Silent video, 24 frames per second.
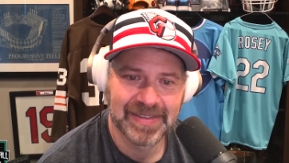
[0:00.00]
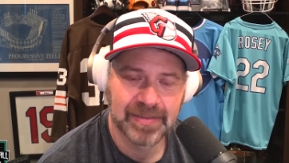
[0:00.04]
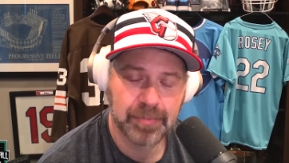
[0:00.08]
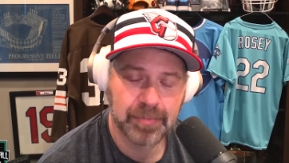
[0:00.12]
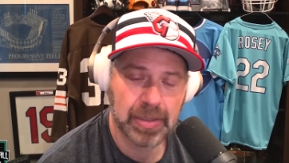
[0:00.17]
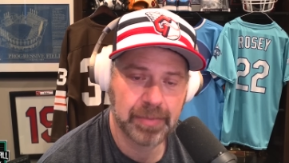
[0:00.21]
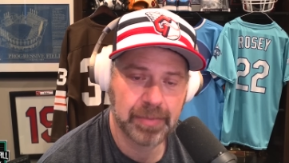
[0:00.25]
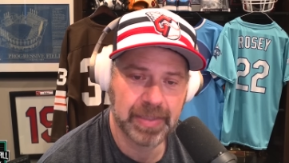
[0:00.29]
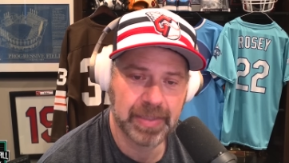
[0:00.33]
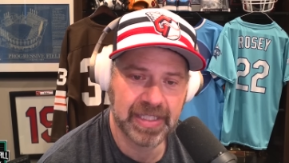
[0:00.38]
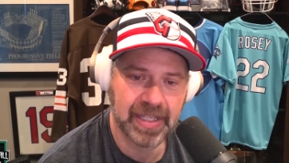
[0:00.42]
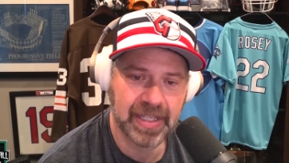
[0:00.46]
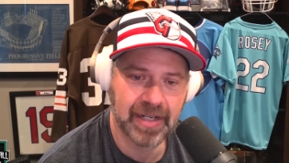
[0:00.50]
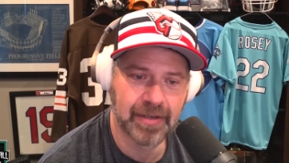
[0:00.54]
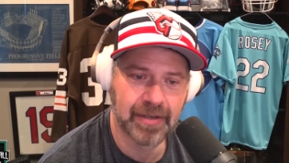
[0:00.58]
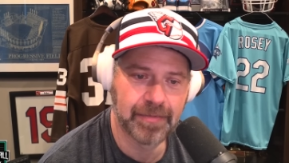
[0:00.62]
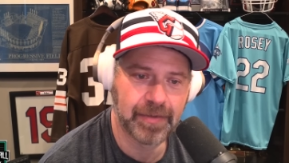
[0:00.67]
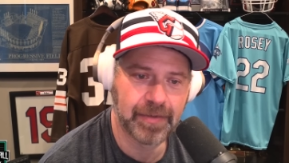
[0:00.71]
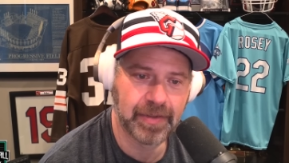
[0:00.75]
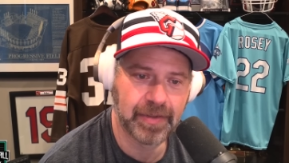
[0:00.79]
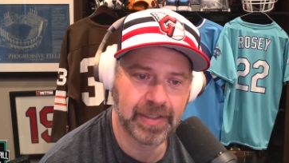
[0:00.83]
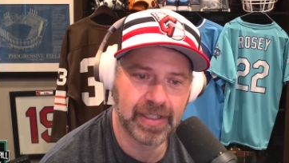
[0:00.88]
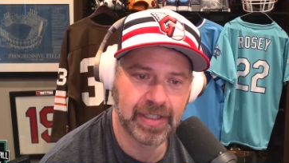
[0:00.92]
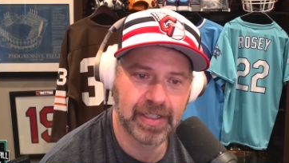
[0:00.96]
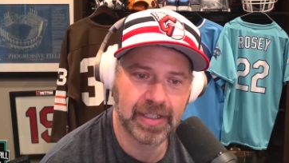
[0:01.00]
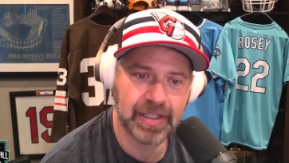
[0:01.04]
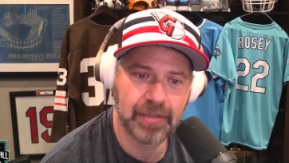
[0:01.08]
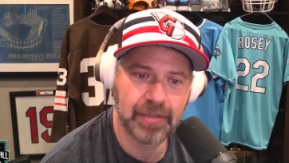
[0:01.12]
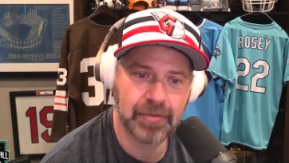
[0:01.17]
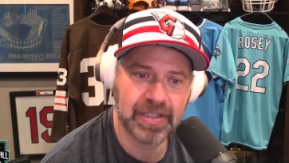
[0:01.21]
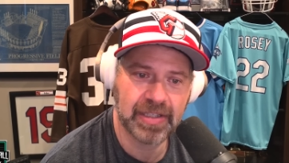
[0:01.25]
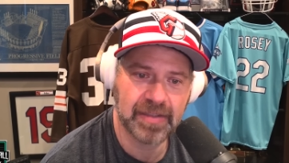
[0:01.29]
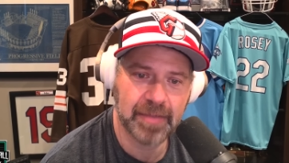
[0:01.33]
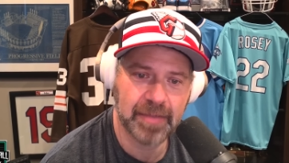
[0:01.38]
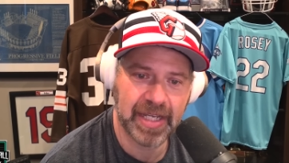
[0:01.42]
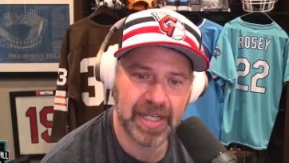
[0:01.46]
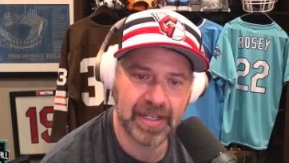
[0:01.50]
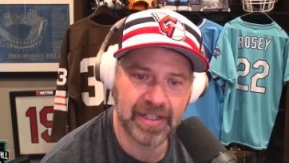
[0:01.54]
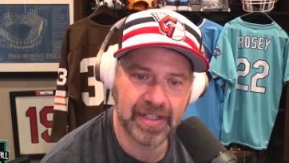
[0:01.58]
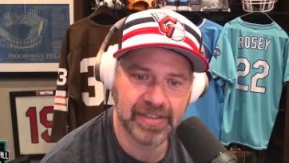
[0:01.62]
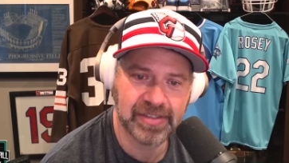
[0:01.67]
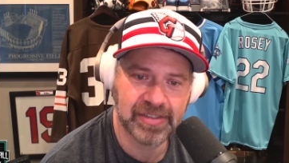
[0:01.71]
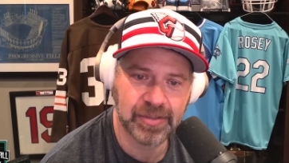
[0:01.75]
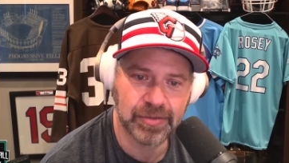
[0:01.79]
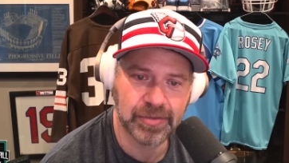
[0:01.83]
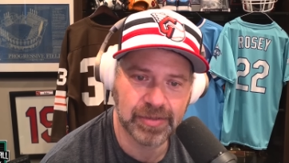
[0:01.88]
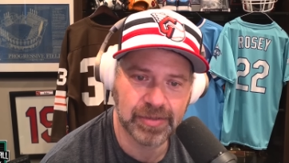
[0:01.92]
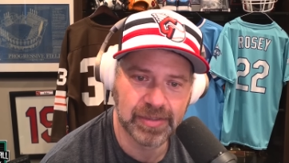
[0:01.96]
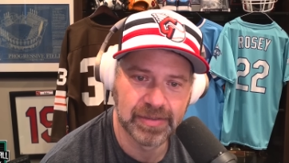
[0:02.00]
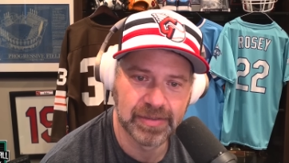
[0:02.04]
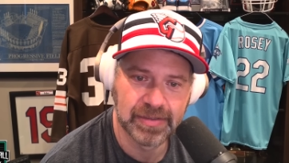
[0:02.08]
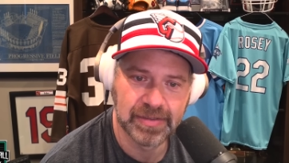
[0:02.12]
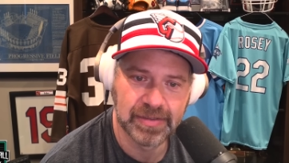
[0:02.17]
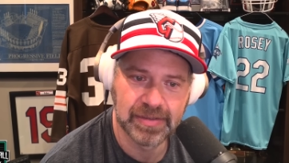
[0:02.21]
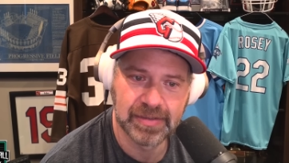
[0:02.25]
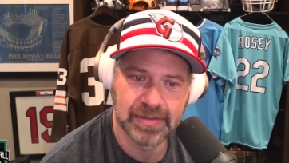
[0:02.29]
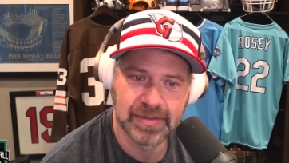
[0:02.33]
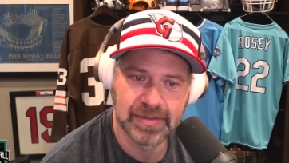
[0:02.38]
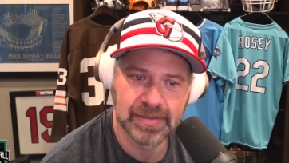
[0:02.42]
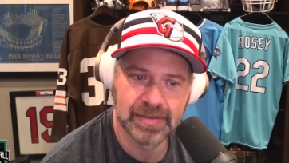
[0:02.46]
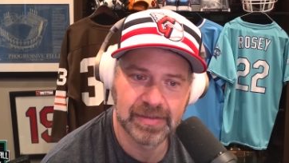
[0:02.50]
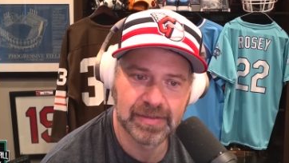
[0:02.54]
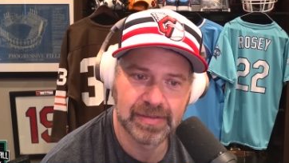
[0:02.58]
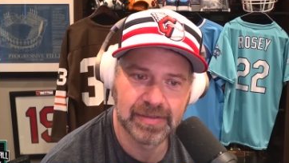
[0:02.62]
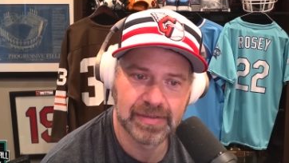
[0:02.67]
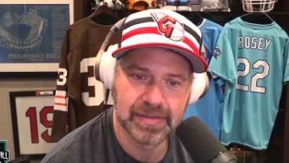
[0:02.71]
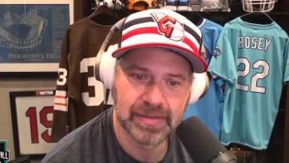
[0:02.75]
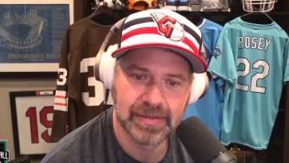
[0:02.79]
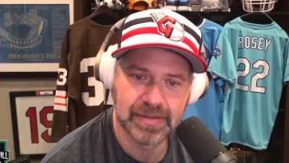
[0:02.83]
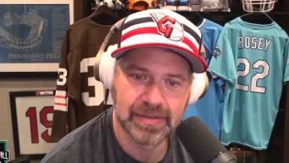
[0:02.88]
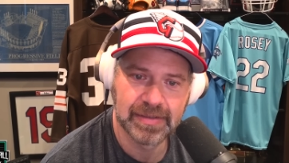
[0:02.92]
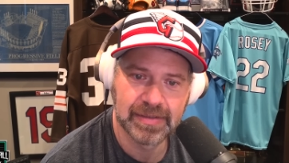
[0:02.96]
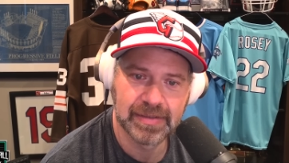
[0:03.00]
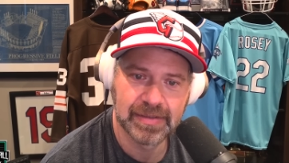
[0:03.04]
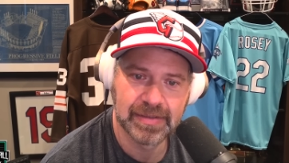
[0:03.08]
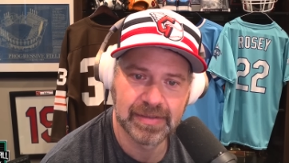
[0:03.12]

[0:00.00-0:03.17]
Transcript: Better be careful. You know, he went to my high school. Sorry.